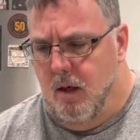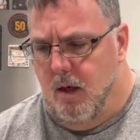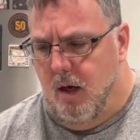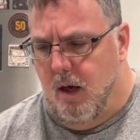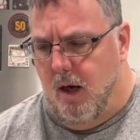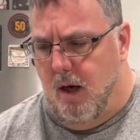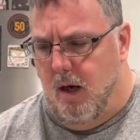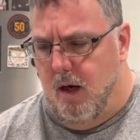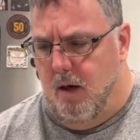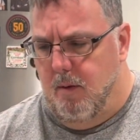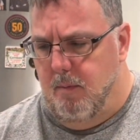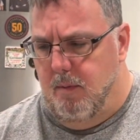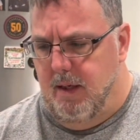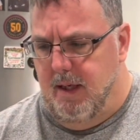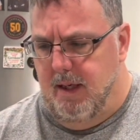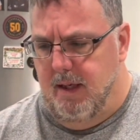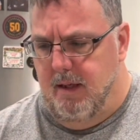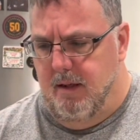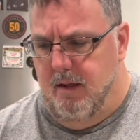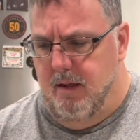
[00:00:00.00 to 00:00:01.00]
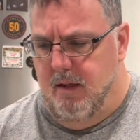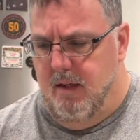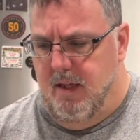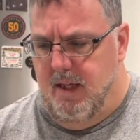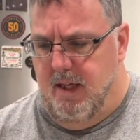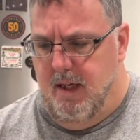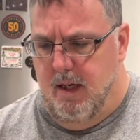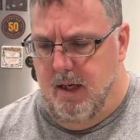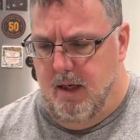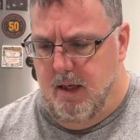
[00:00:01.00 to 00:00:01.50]
um, in
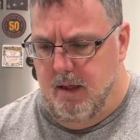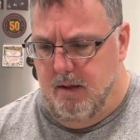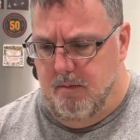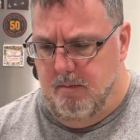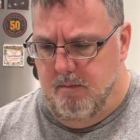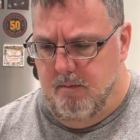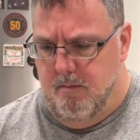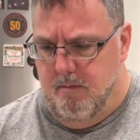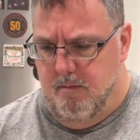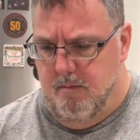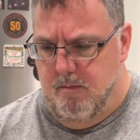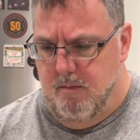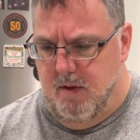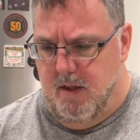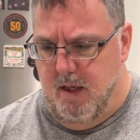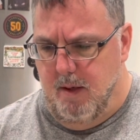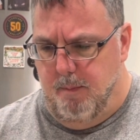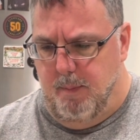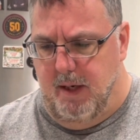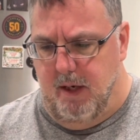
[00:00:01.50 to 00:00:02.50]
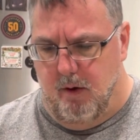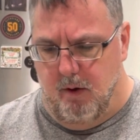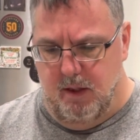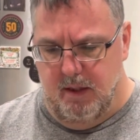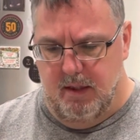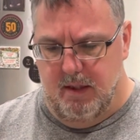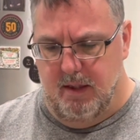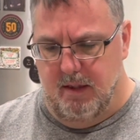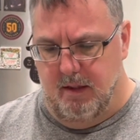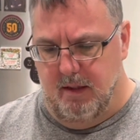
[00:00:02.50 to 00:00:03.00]
the uh, the
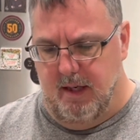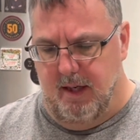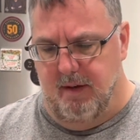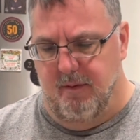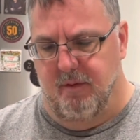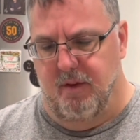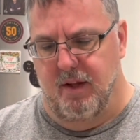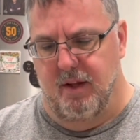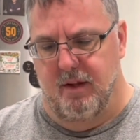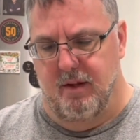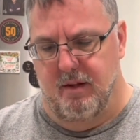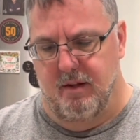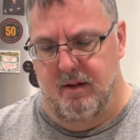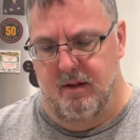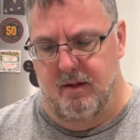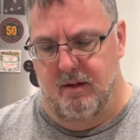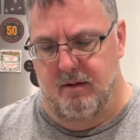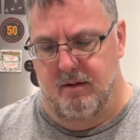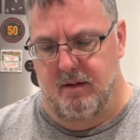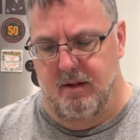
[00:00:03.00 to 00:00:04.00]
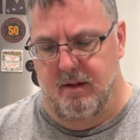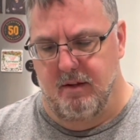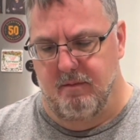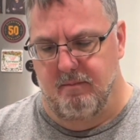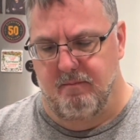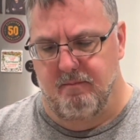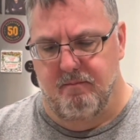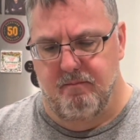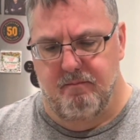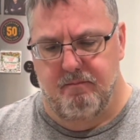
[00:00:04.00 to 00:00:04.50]
appearance and kind of the, the, the
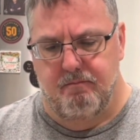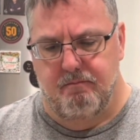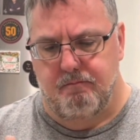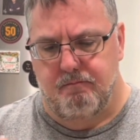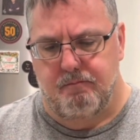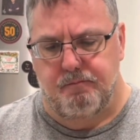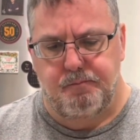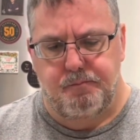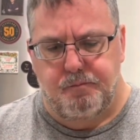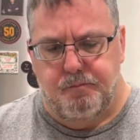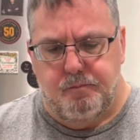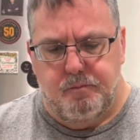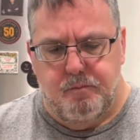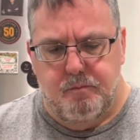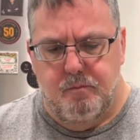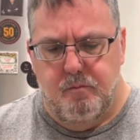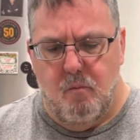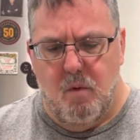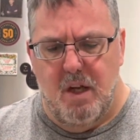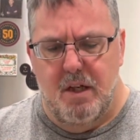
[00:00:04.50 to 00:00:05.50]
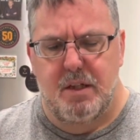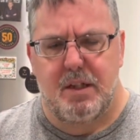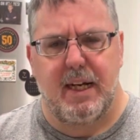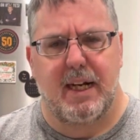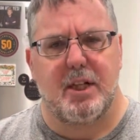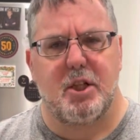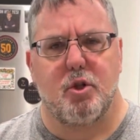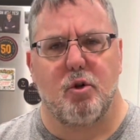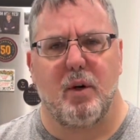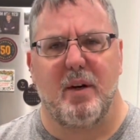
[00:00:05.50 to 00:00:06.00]

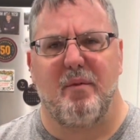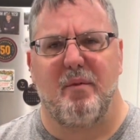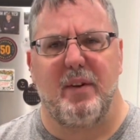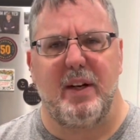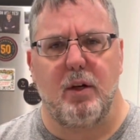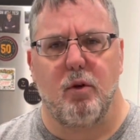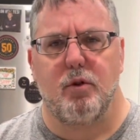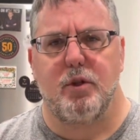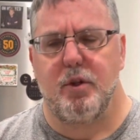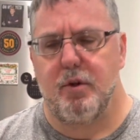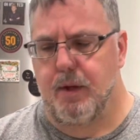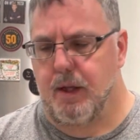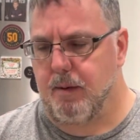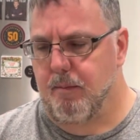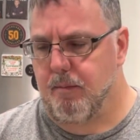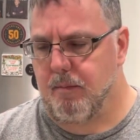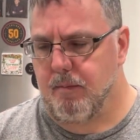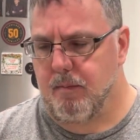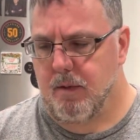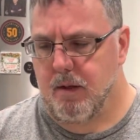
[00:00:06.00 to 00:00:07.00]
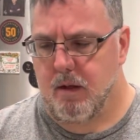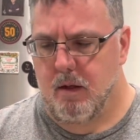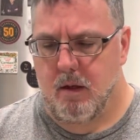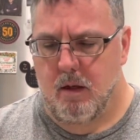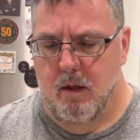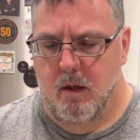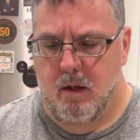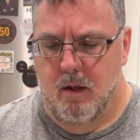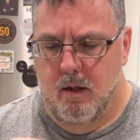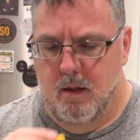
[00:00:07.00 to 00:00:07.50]
textury feel to them.
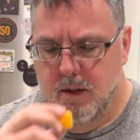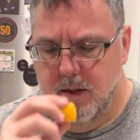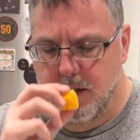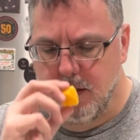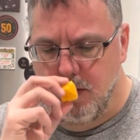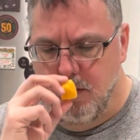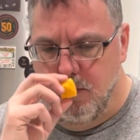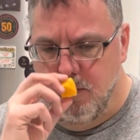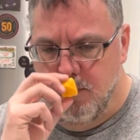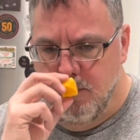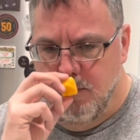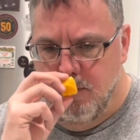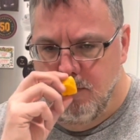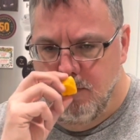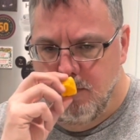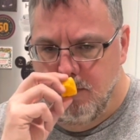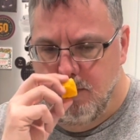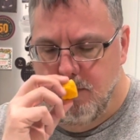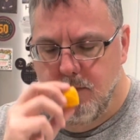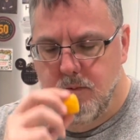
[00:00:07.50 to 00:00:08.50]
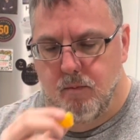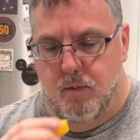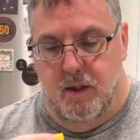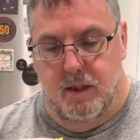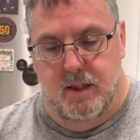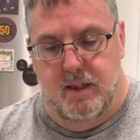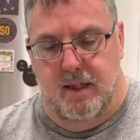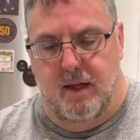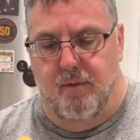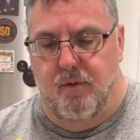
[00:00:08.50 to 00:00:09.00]
So
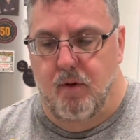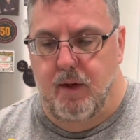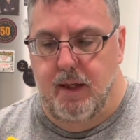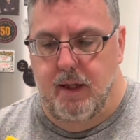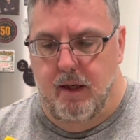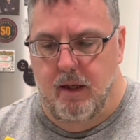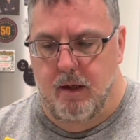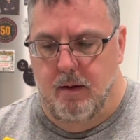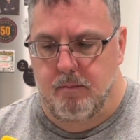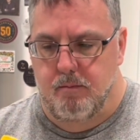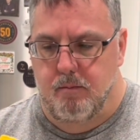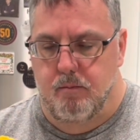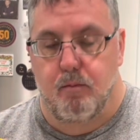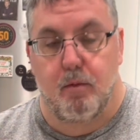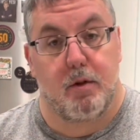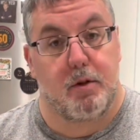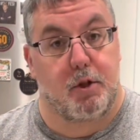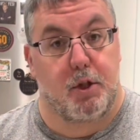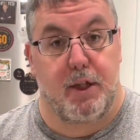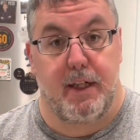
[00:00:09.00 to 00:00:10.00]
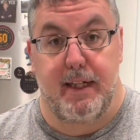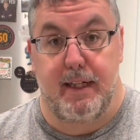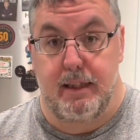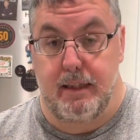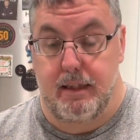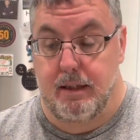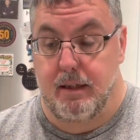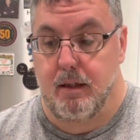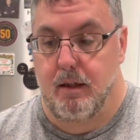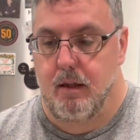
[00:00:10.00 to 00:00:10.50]
it's definitely um, a
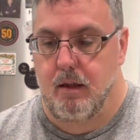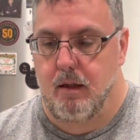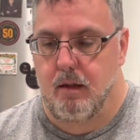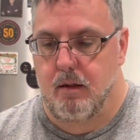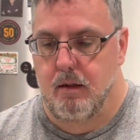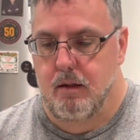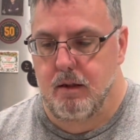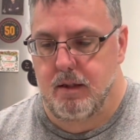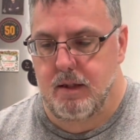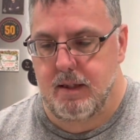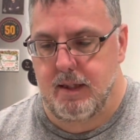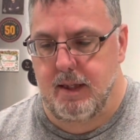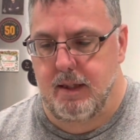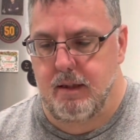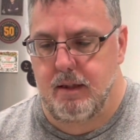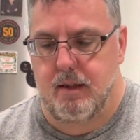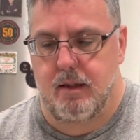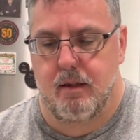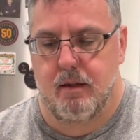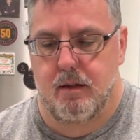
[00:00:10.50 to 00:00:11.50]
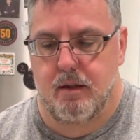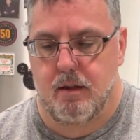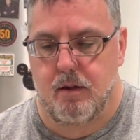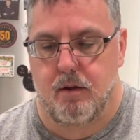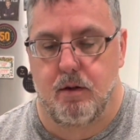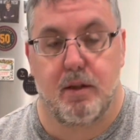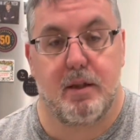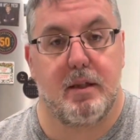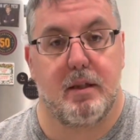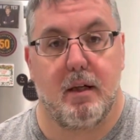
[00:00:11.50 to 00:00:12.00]
cheese scent. So
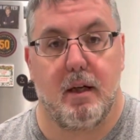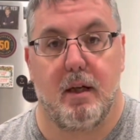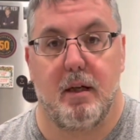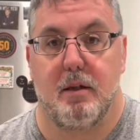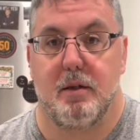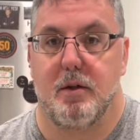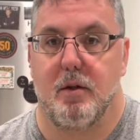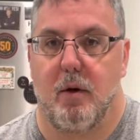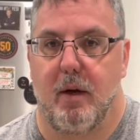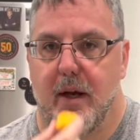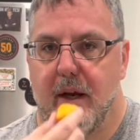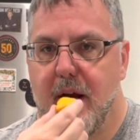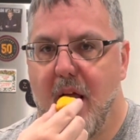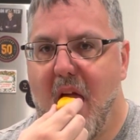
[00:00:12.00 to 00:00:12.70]
let's uh, let's go ahead.